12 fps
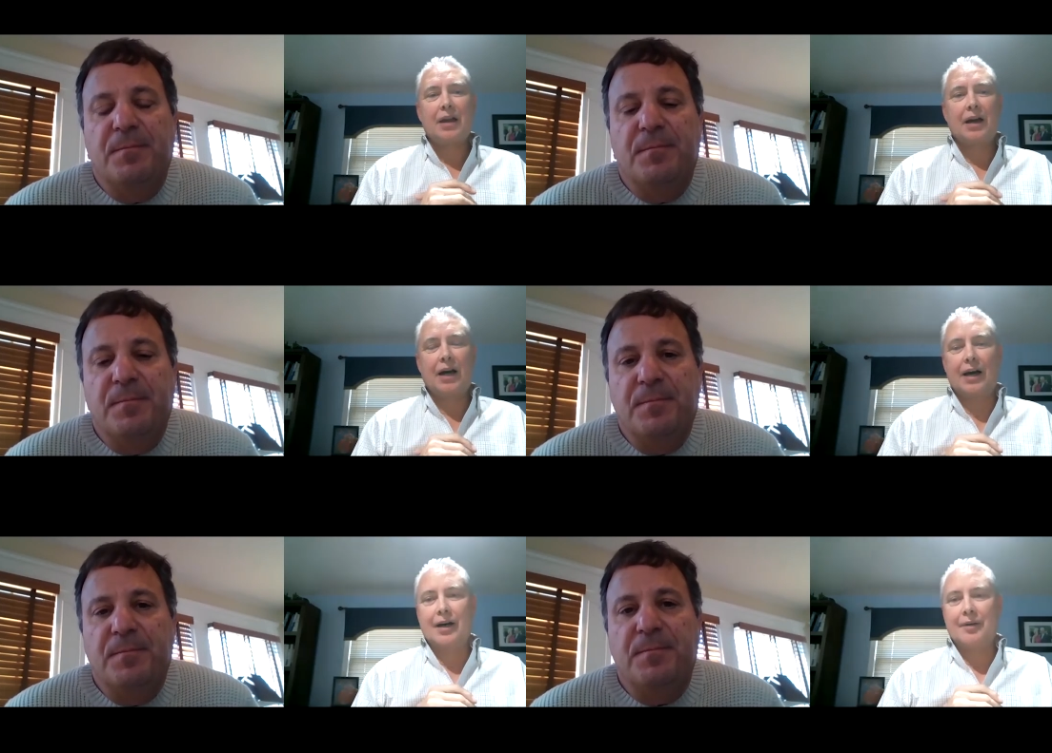
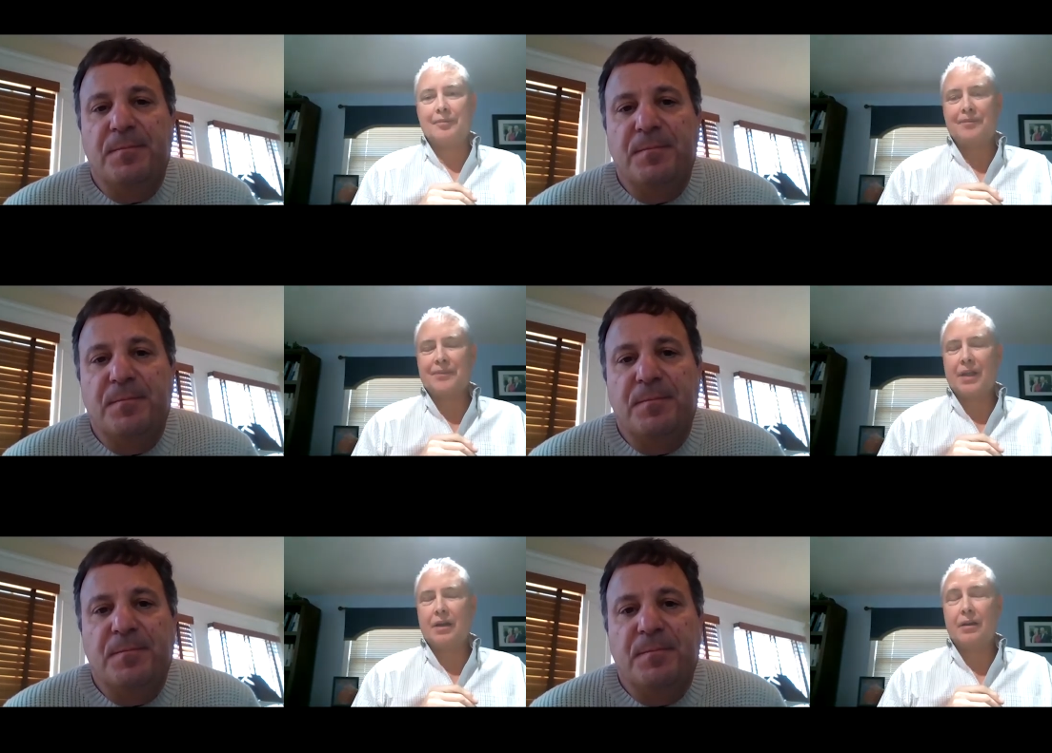Speaker 1: um,
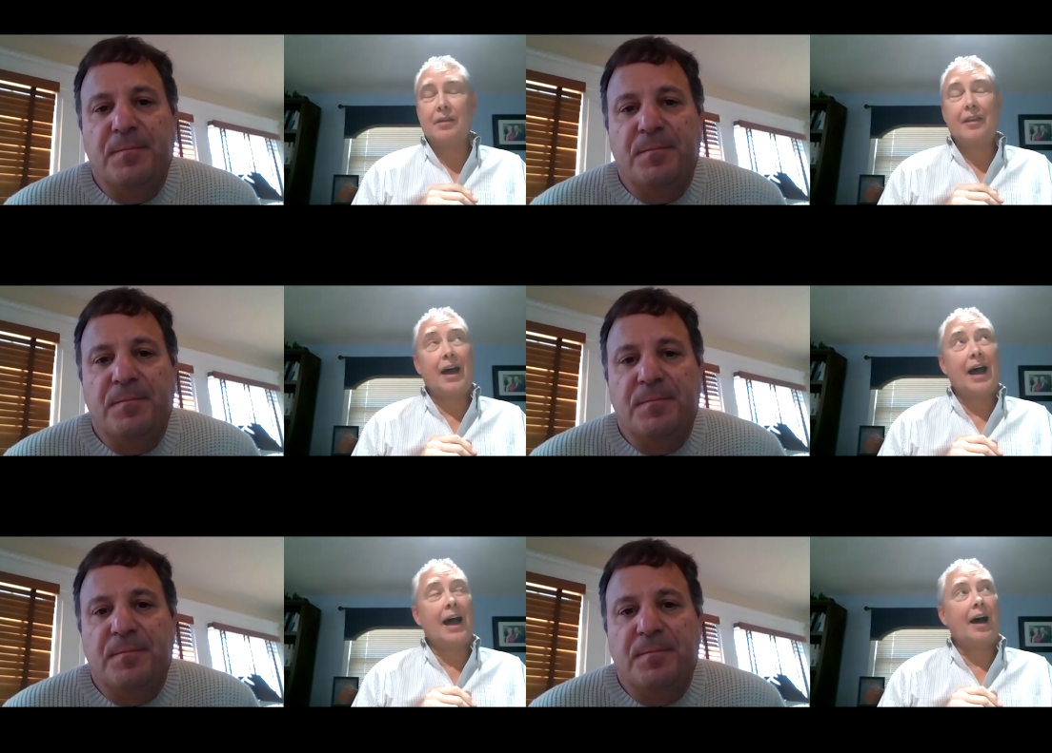th-
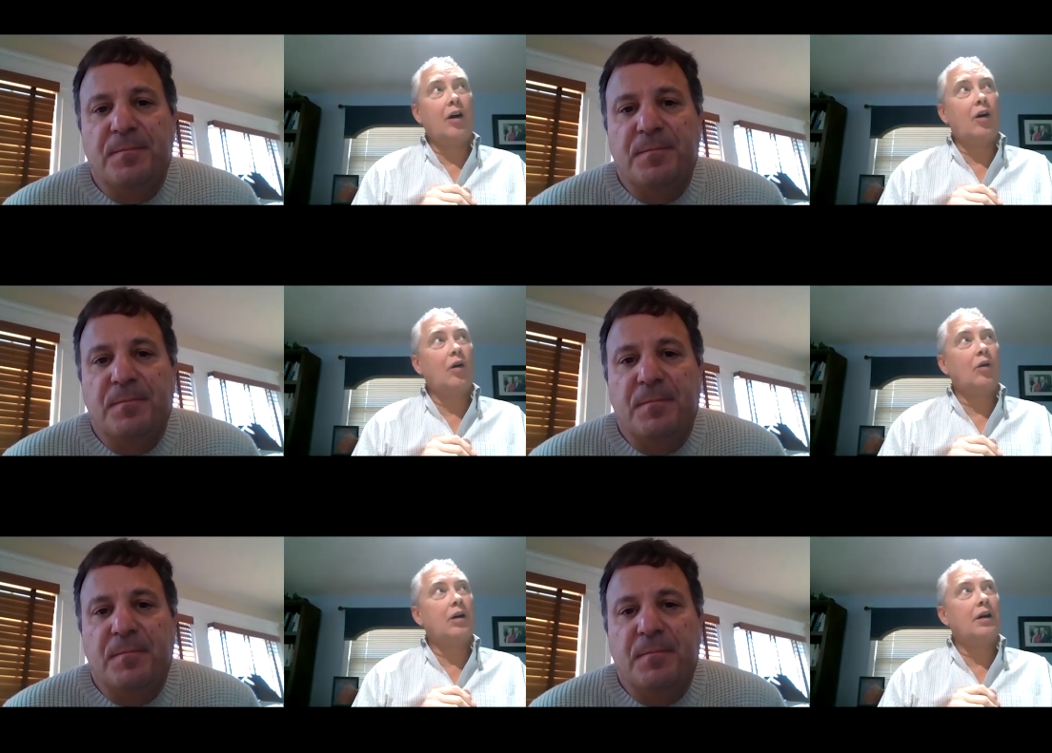how
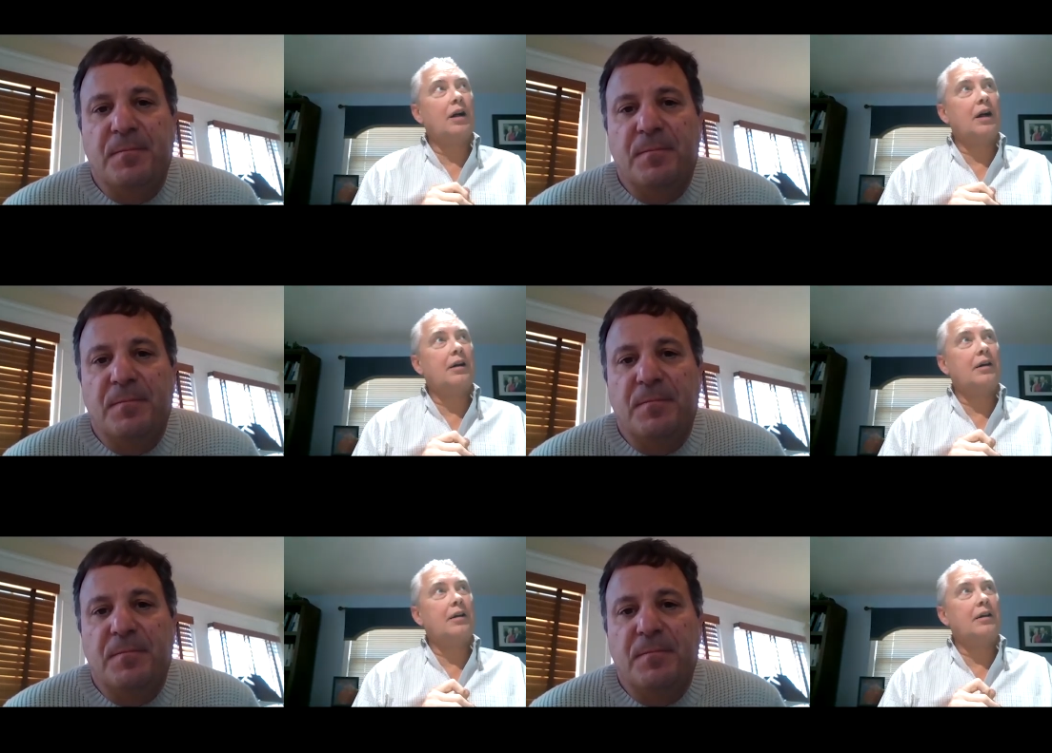uh,
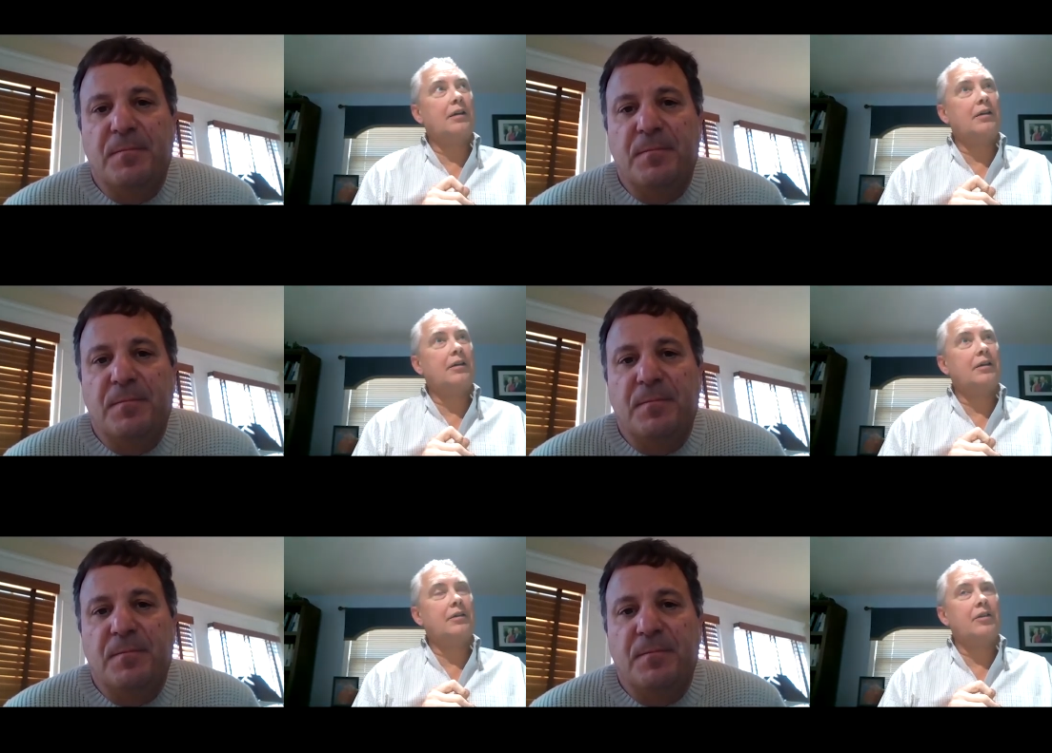
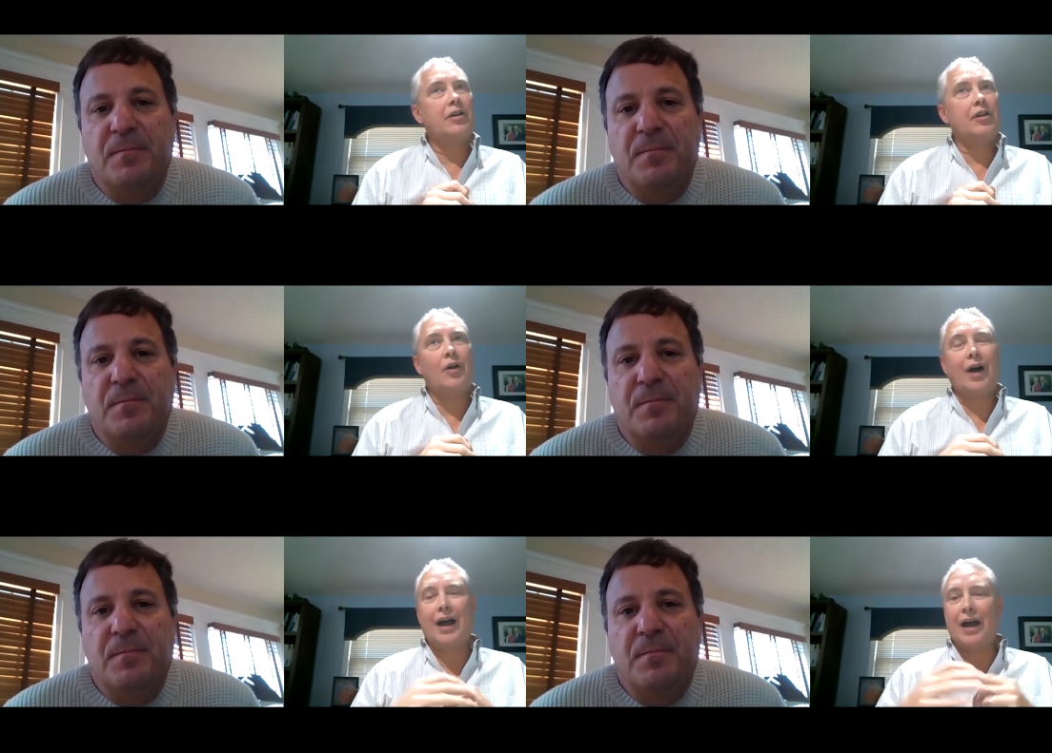you know
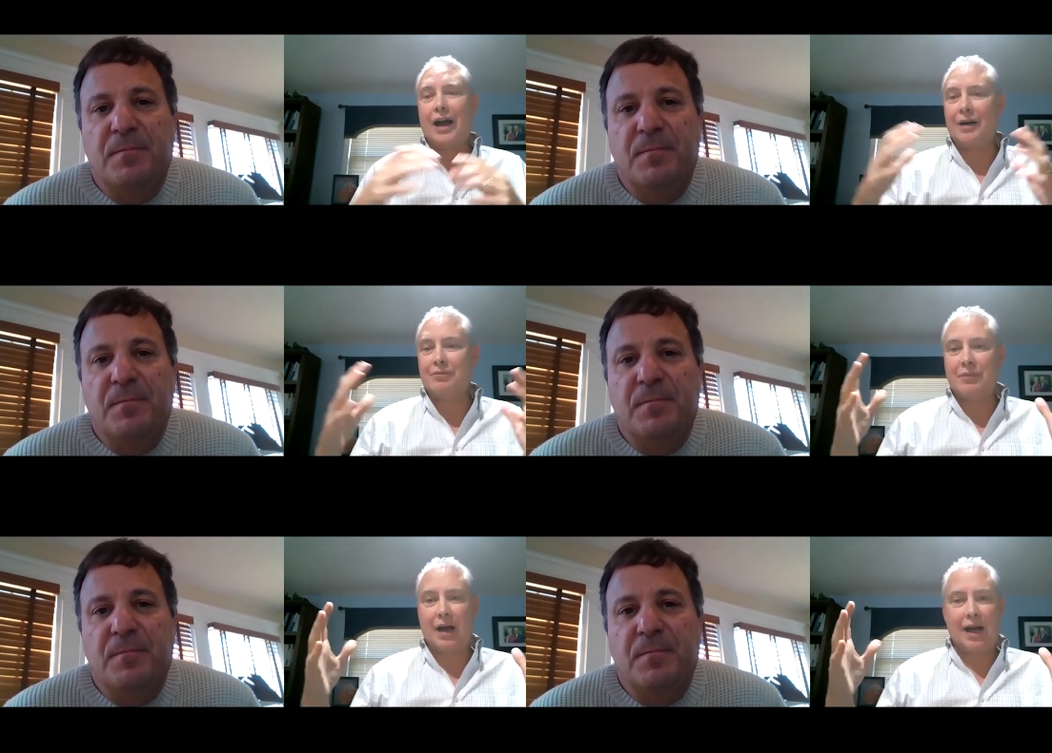I, am I'm,
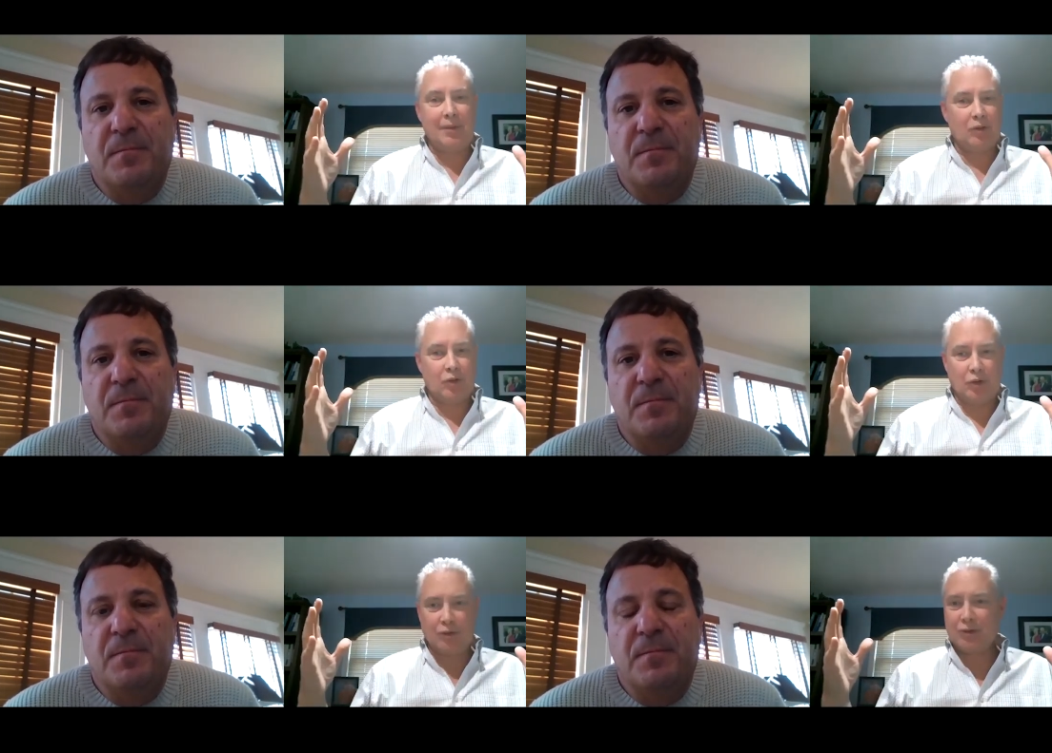I'm in
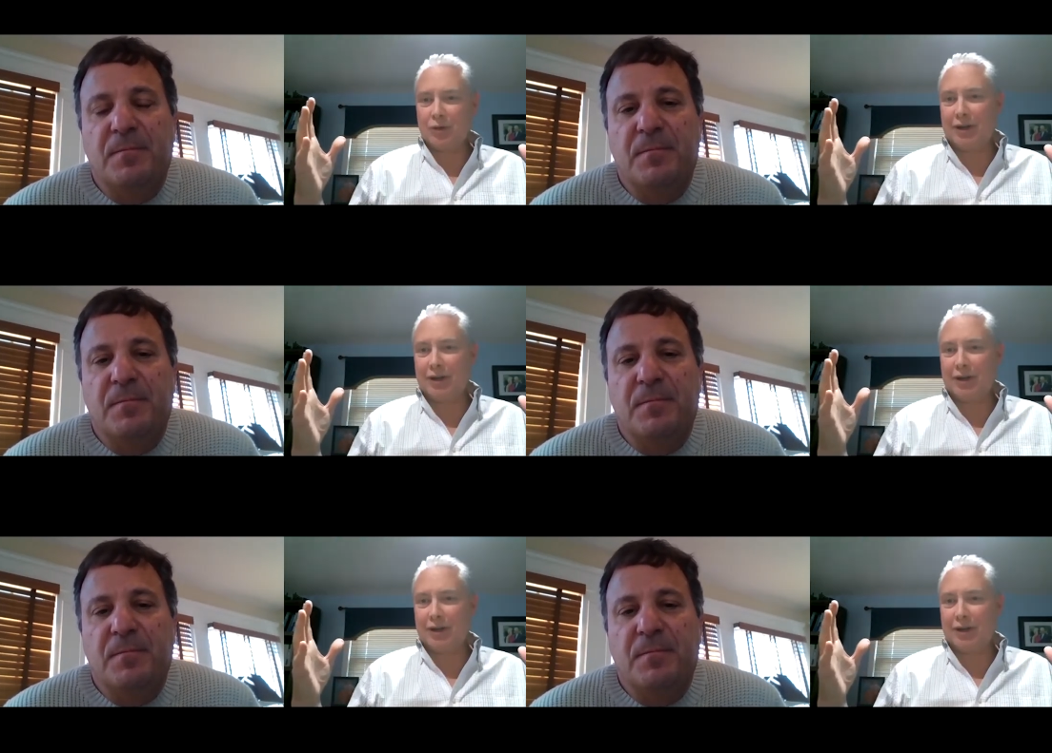rooms with